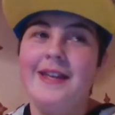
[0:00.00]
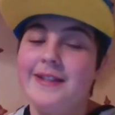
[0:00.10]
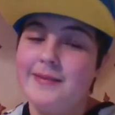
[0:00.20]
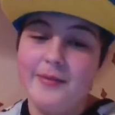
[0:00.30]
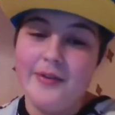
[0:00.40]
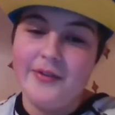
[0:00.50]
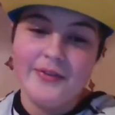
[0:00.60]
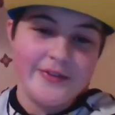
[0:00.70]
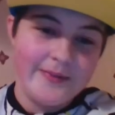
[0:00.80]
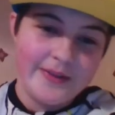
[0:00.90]
tomorrow or
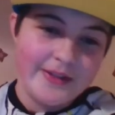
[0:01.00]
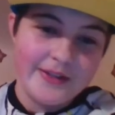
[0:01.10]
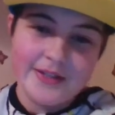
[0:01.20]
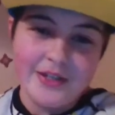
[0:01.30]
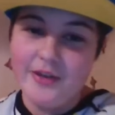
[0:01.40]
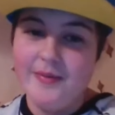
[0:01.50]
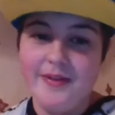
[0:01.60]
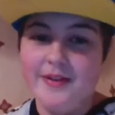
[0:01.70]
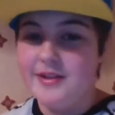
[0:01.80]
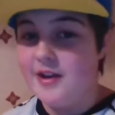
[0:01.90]
something
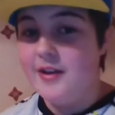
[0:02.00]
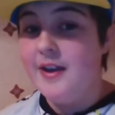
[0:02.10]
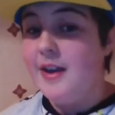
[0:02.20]
stupid so